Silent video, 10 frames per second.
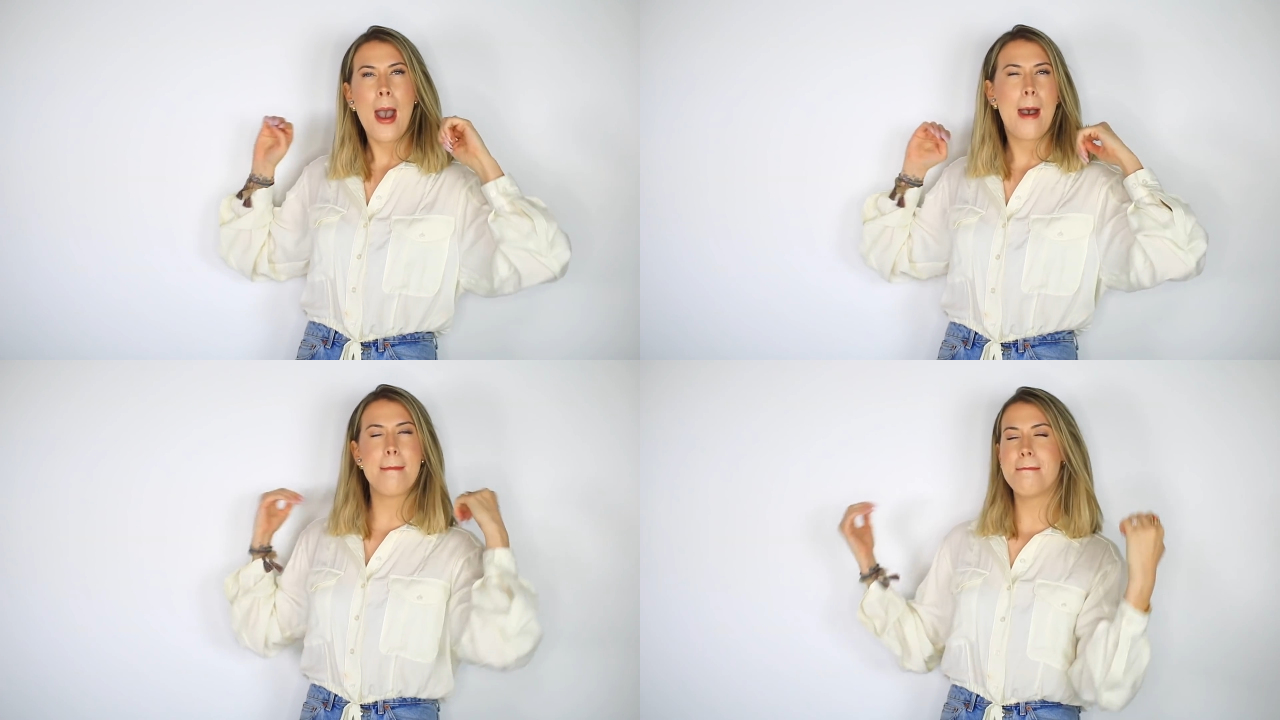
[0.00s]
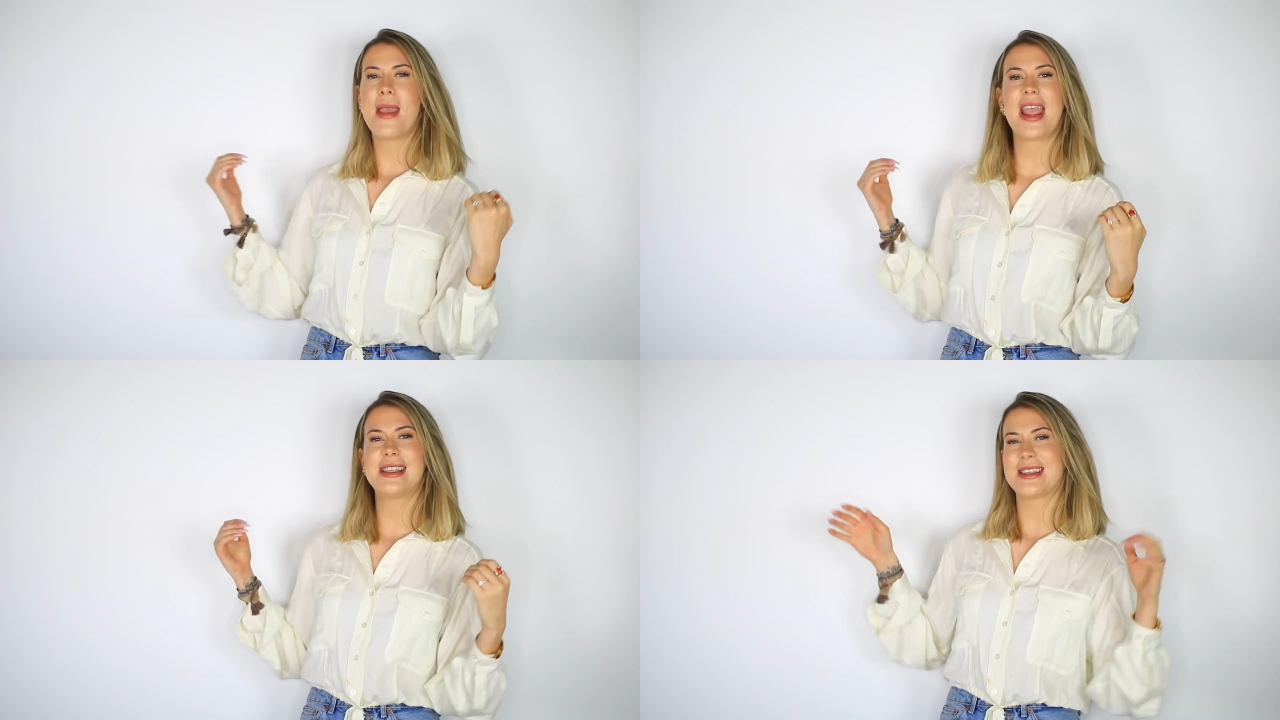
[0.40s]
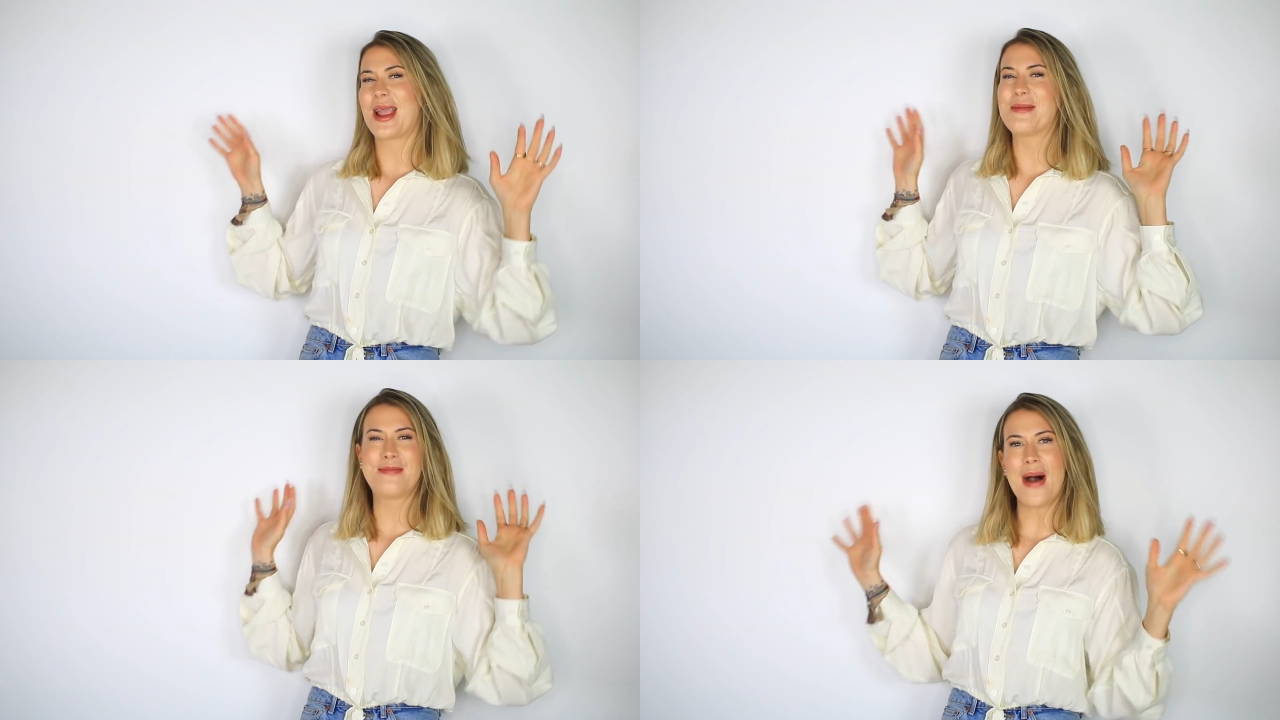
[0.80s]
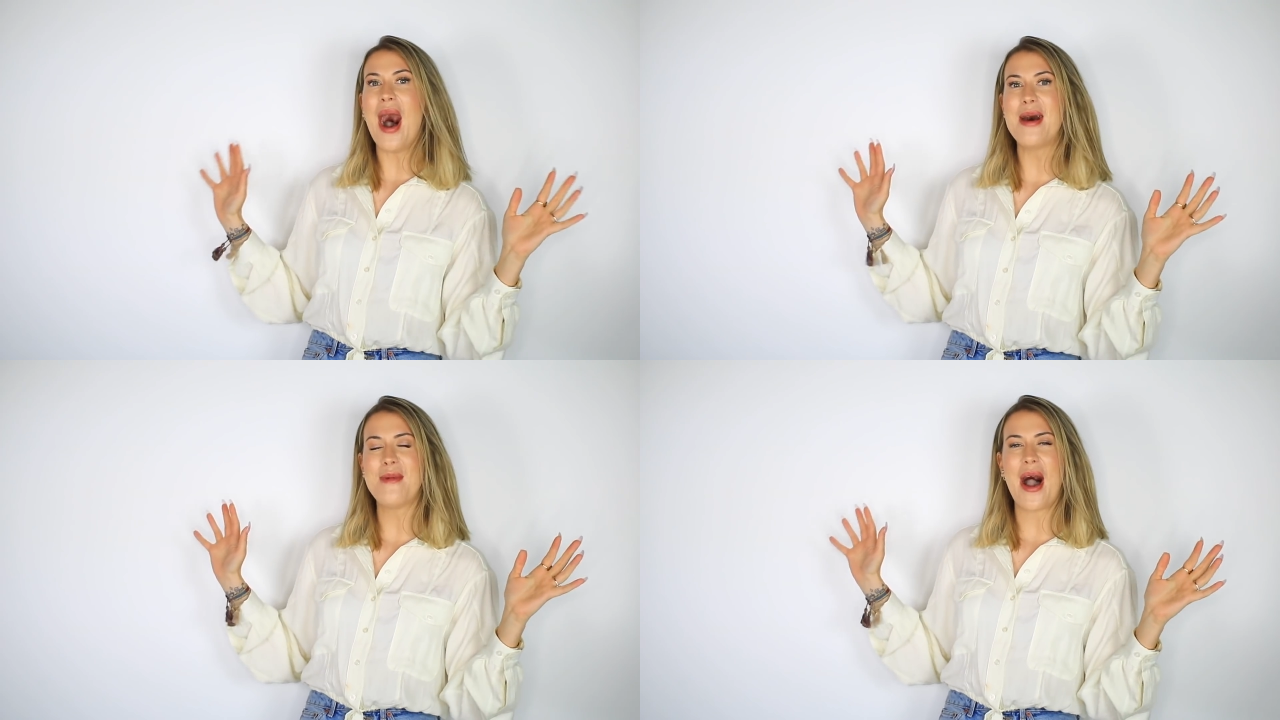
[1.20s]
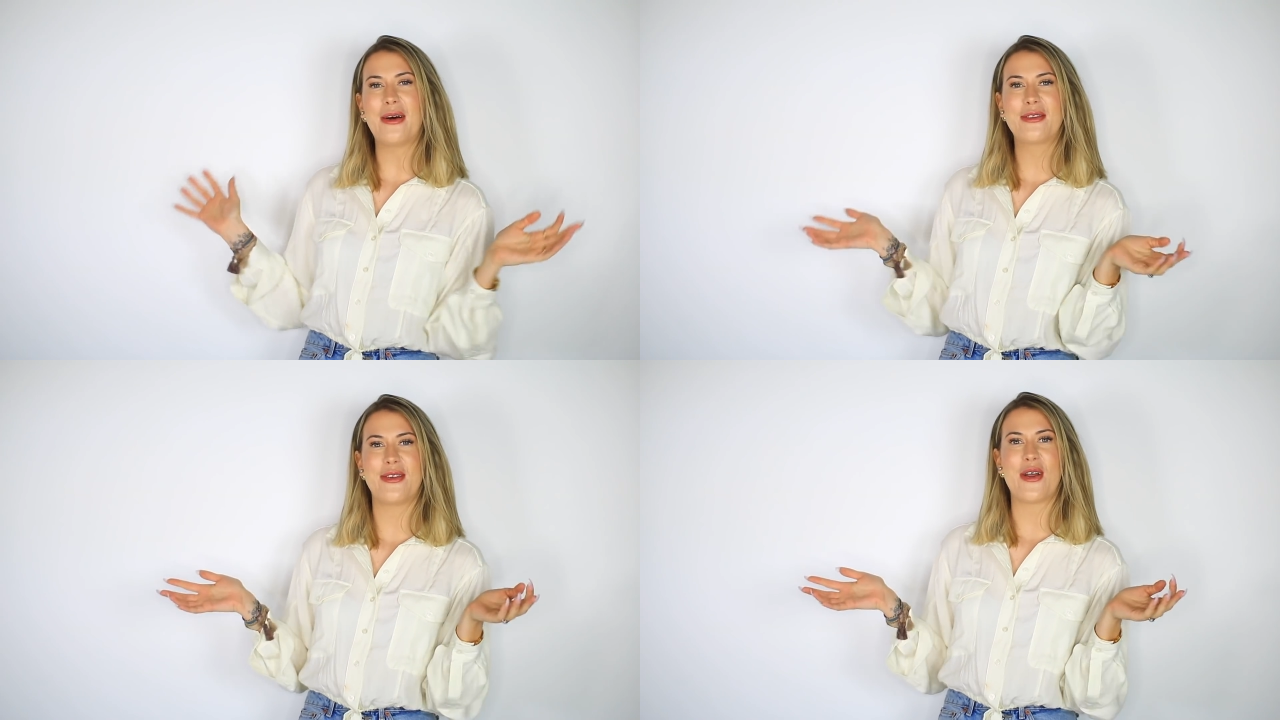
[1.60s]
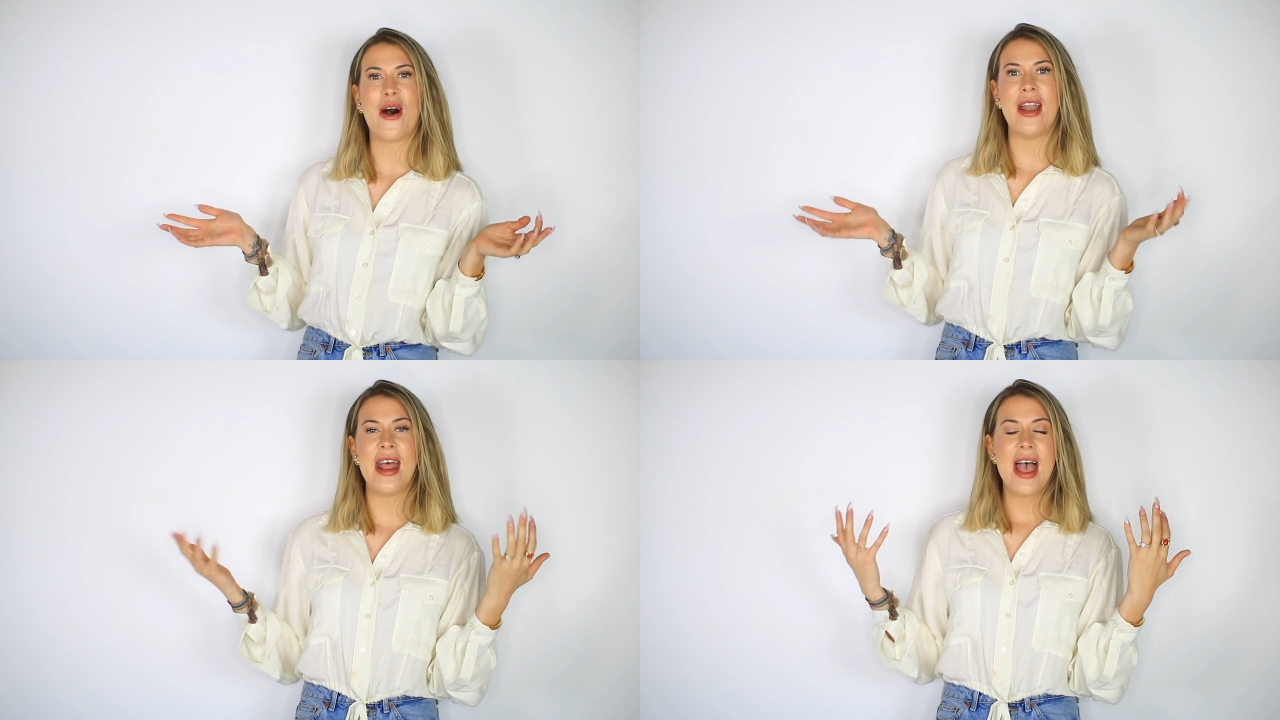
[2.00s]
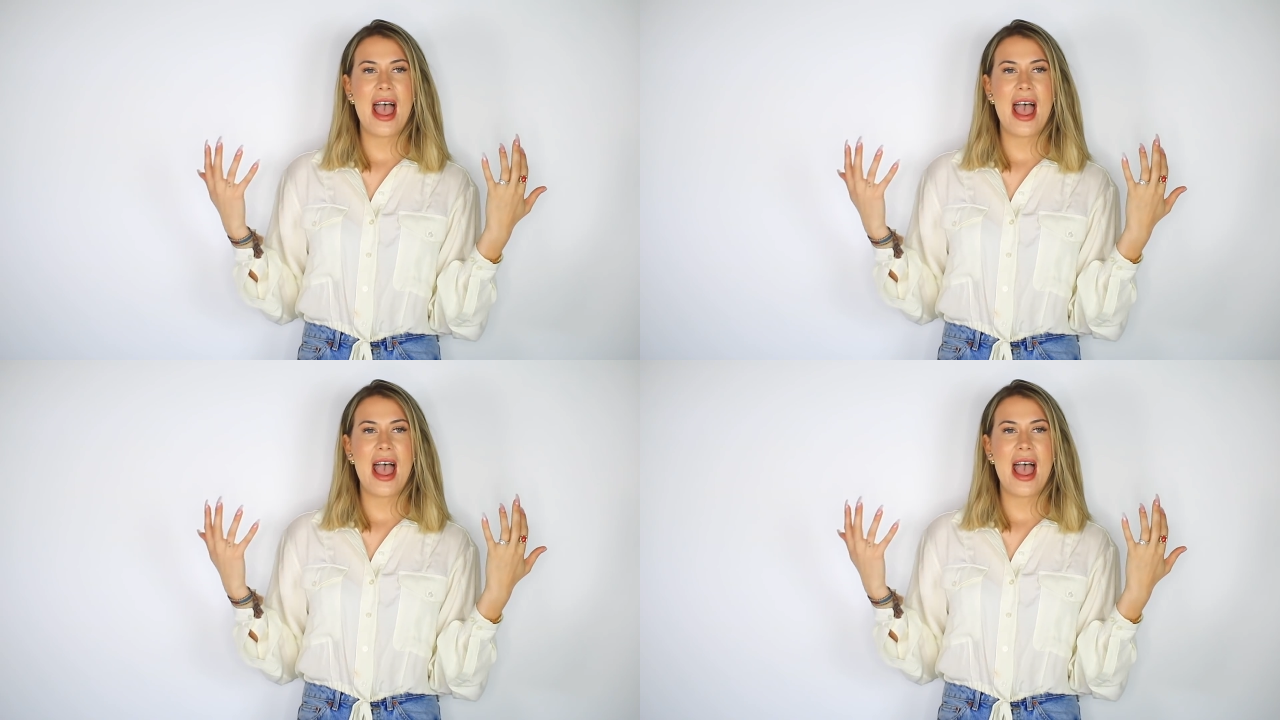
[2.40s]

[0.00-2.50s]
amazing, bomb outfit on,